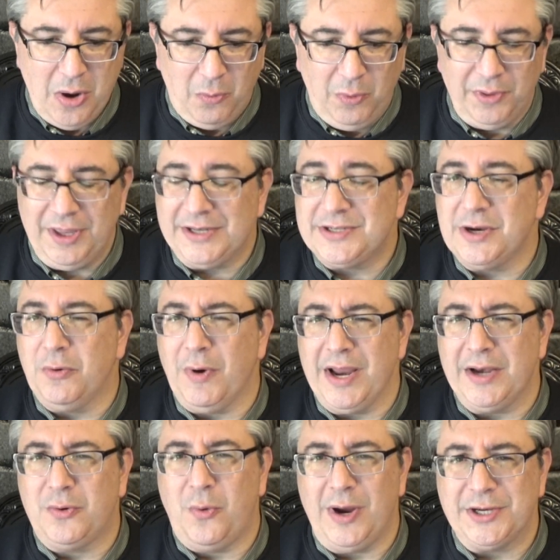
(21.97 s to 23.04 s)
Well, that's a
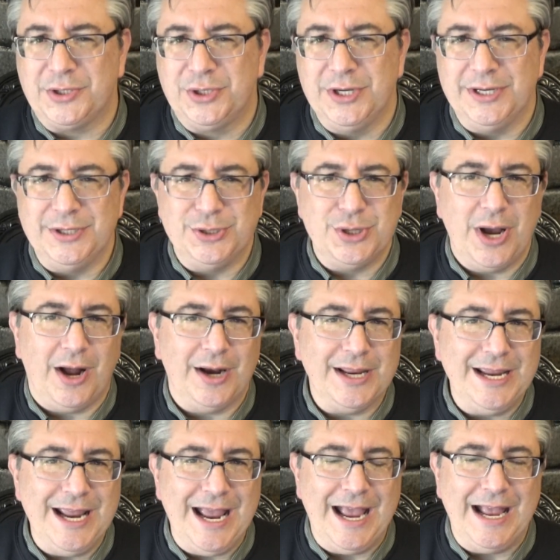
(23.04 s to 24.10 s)
great question,
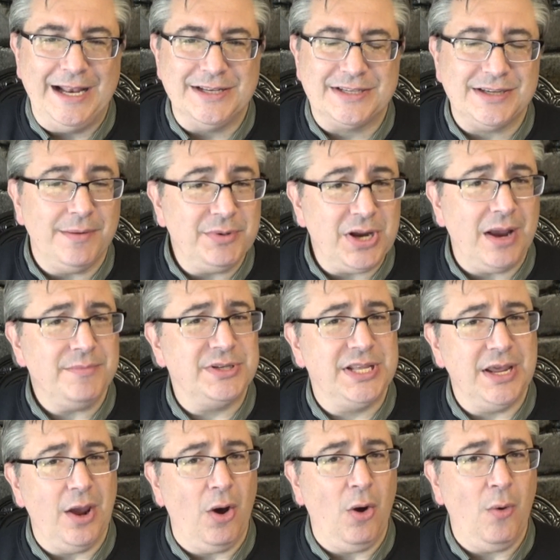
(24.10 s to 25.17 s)
Johnny, and sometimes
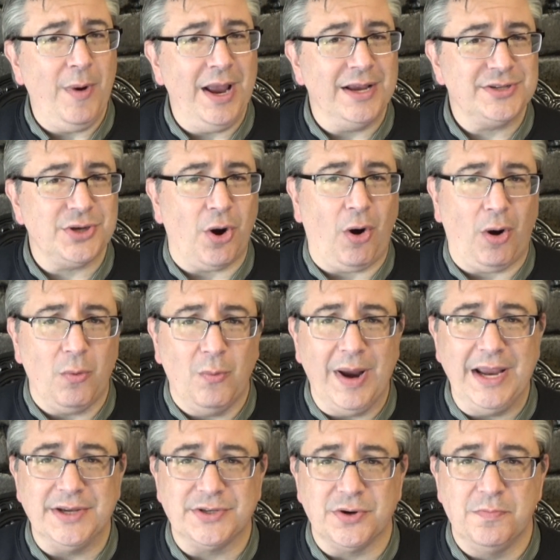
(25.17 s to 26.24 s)
the OSR
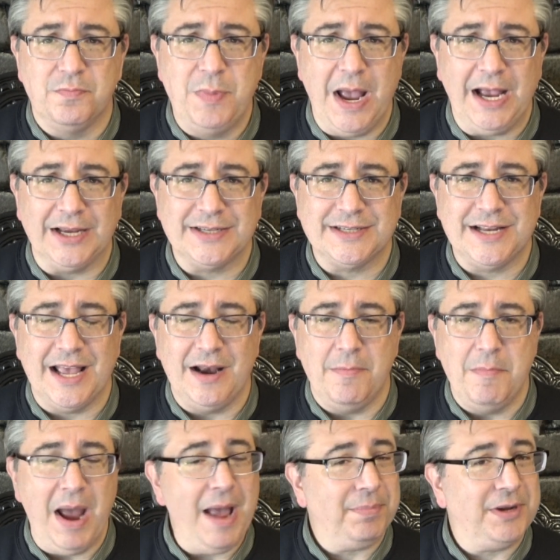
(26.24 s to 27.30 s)
ways are best, and a
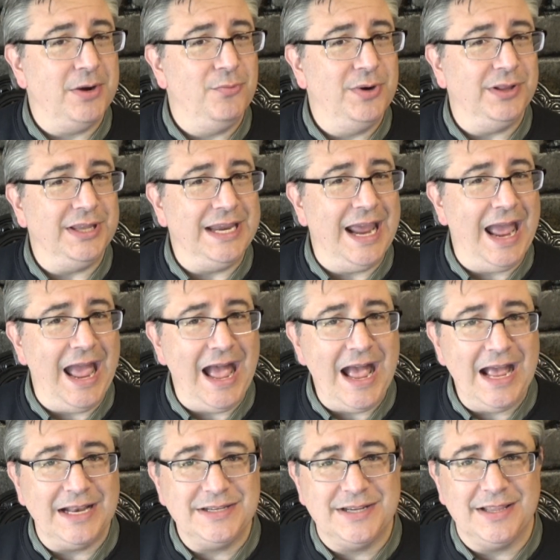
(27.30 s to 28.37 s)
map can really
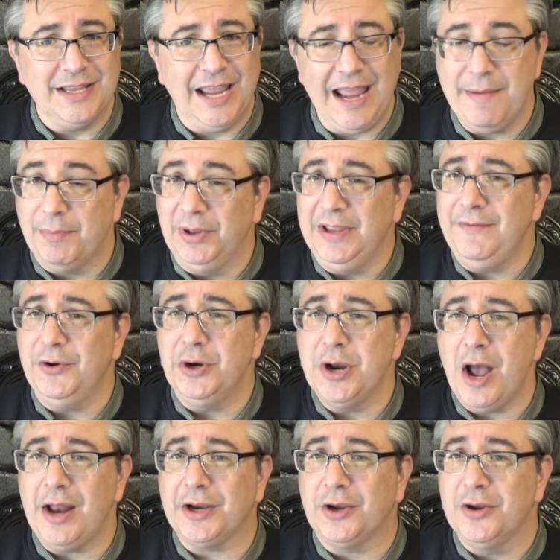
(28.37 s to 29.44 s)
add to the game. Believe it or
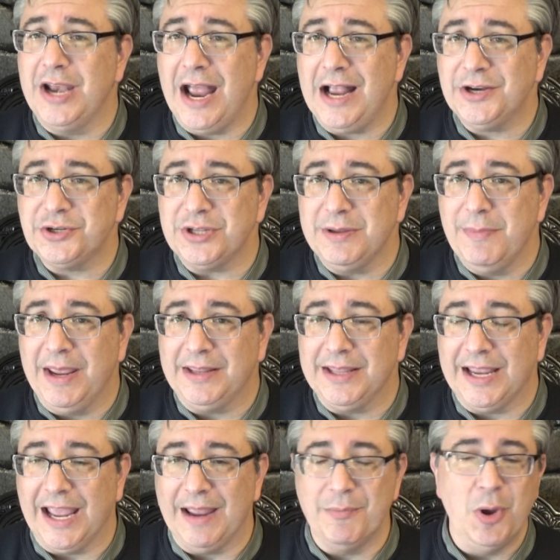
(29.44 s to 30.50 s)
not, it could actually make the
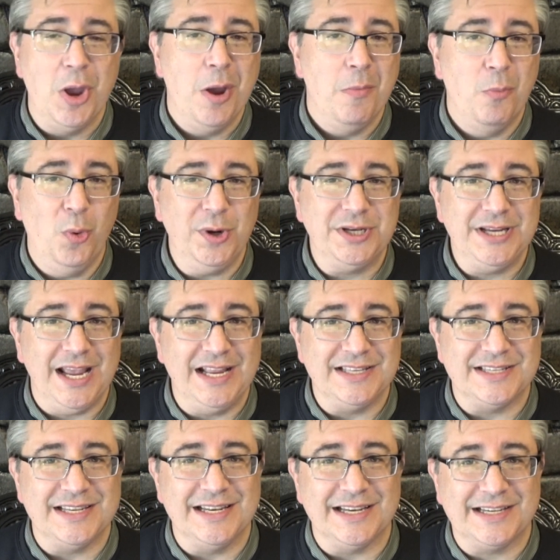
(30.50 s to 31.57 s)
game more
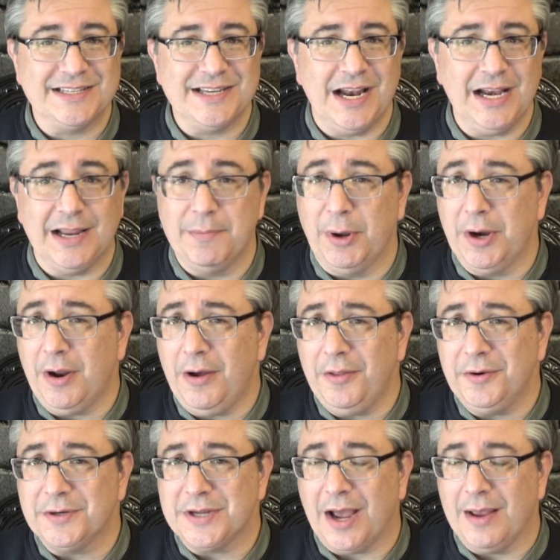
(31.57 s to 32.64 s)
tense and exciting, but
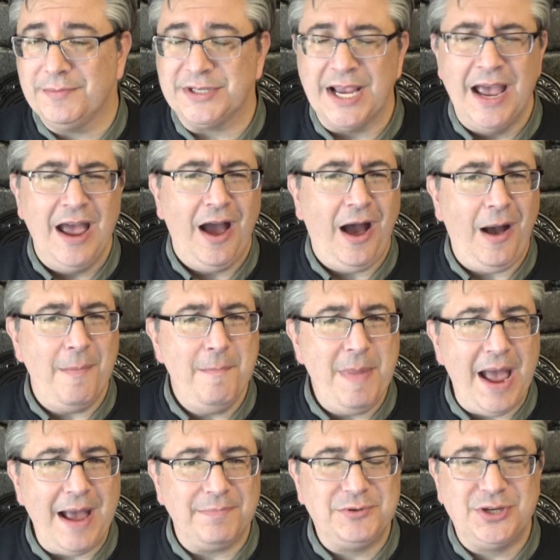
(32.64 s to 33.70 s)
other times, a
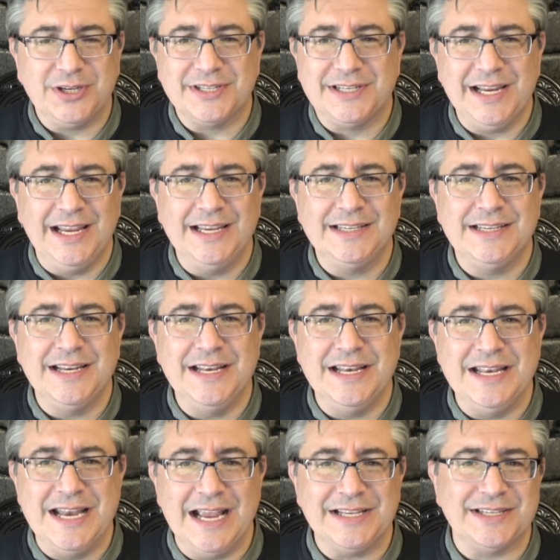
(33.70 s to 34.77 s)
map just isn't
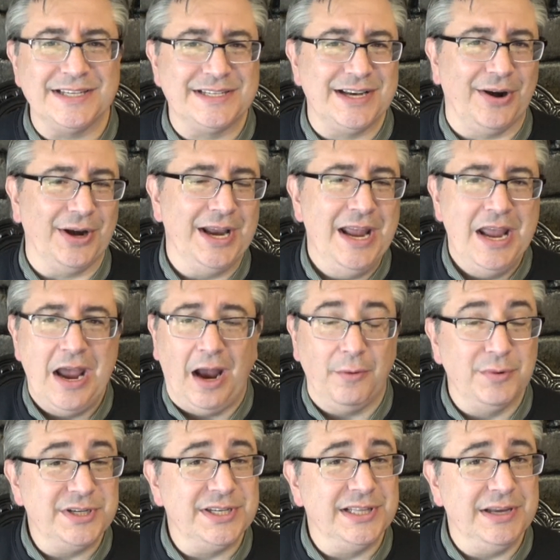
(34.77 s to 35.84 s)
necessary. I
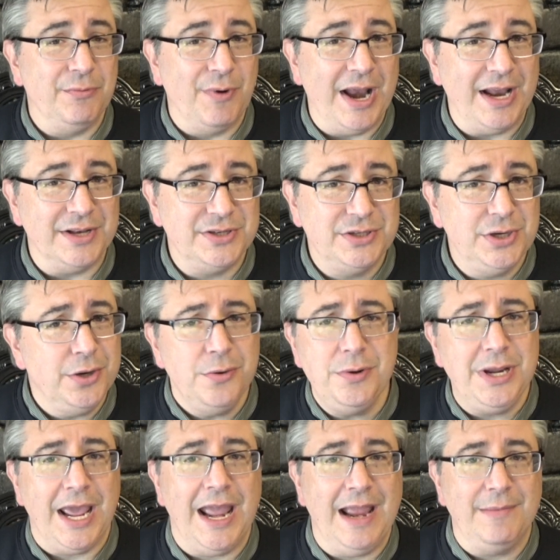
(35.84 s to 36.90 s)
recently ran 2
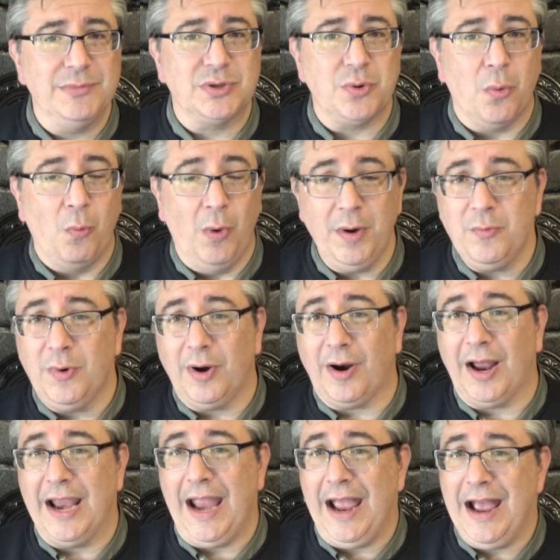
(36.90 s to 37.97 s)
games, one where
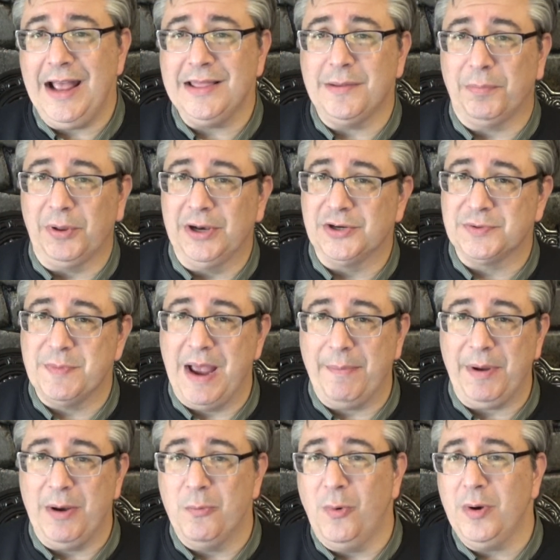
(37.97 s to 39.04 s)
I had the player's
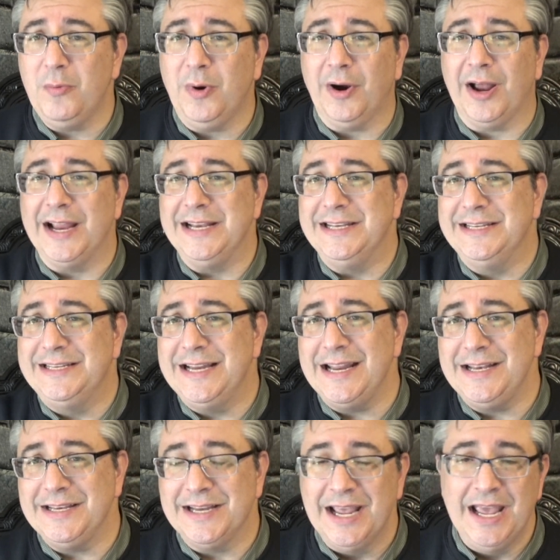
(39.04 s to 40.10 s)
map and one where I
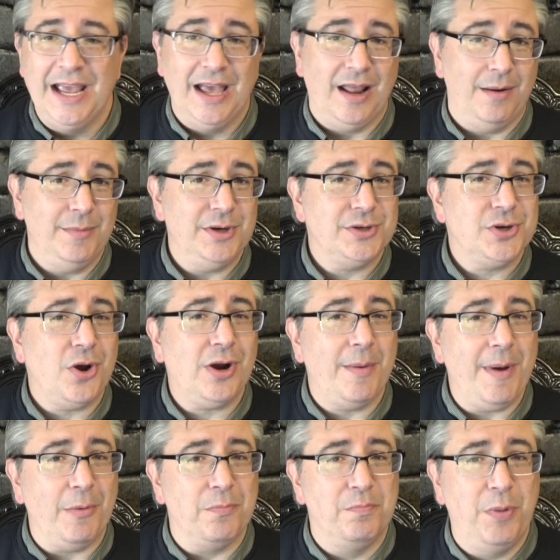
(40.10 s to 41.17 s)
didn't, and I'm going to talk
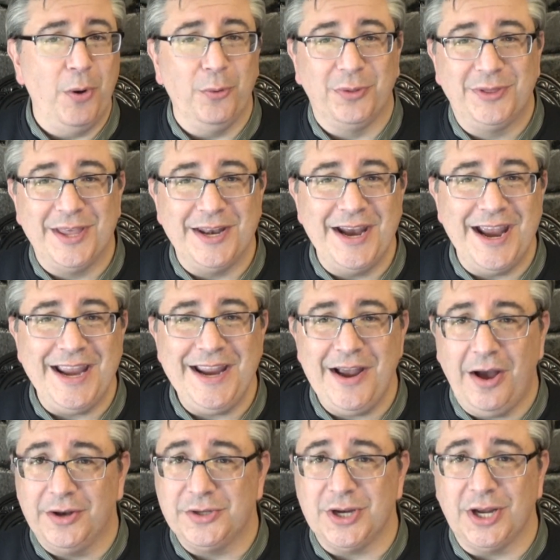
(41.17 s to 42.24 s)
about both today
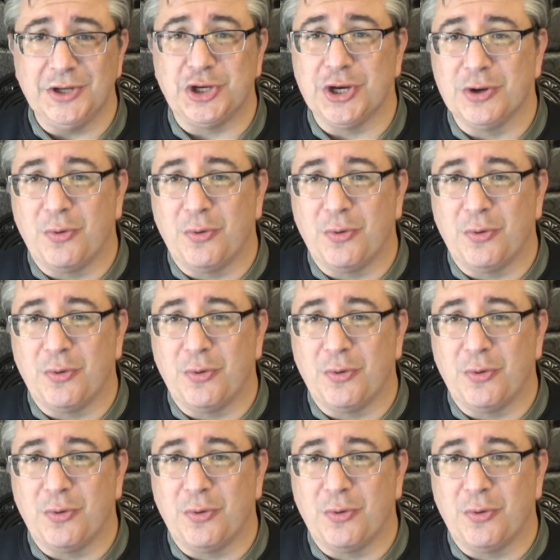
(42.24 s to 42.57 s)
on Dungeon